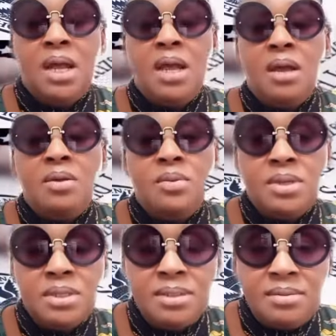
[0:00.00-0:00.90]
It
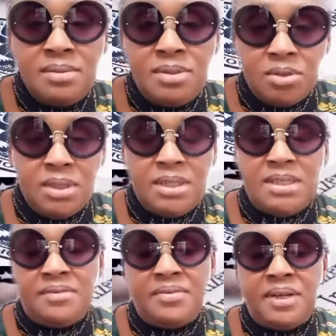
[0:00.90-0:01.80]
was totally
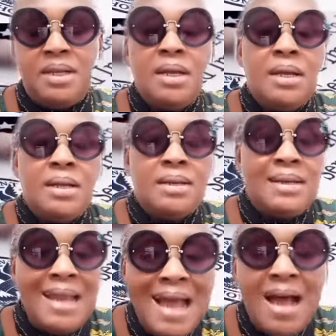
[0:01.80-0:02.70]
different.
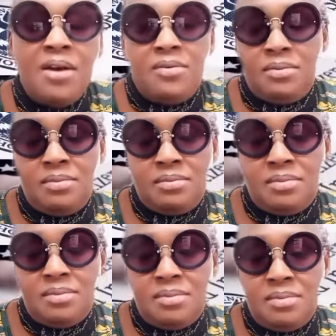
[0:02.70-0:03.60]
Now,
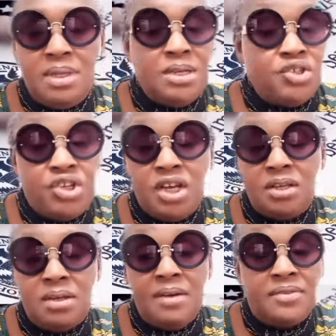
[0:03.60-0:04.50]
things
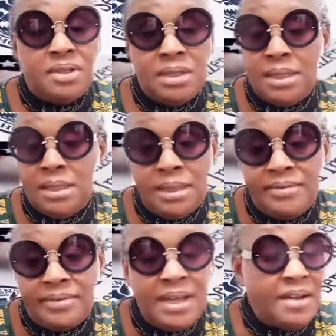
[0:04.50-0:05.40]
changed after
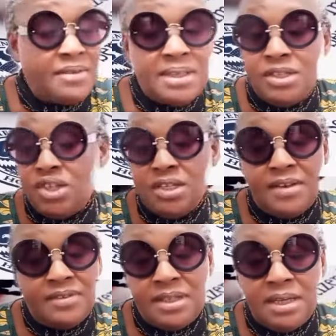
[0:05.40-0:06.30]
9/11. Everything changed
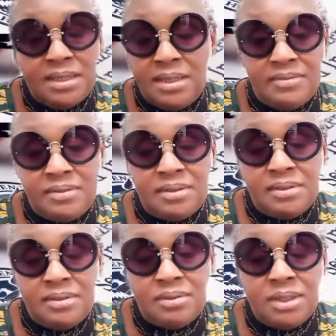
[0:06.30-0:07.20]
after 9/11.
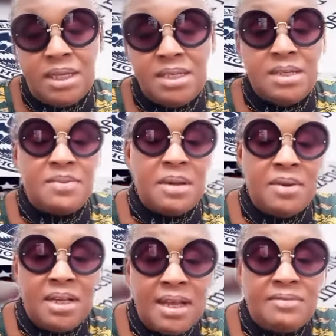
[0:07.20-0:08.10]
Okay,
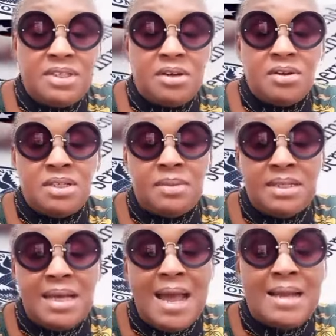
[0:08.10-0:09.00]
September 11 terrorism
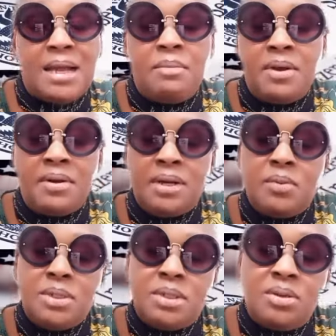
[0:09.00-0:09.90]
attack. America
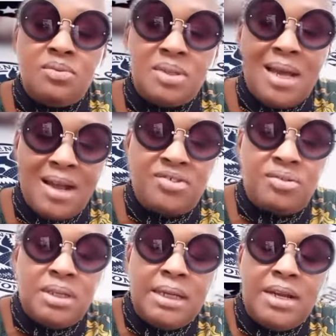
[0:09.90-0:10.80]
wants to know who's
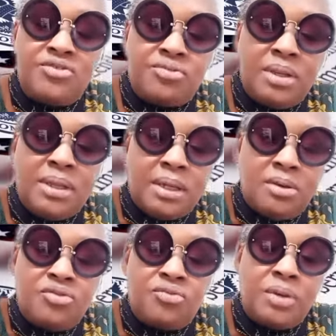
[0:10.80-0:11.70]
actually entering their
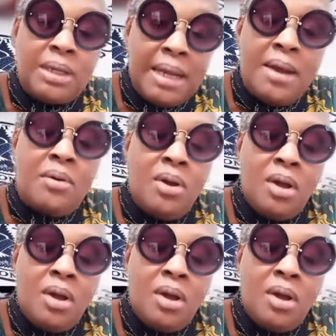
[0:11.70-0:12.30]
country now.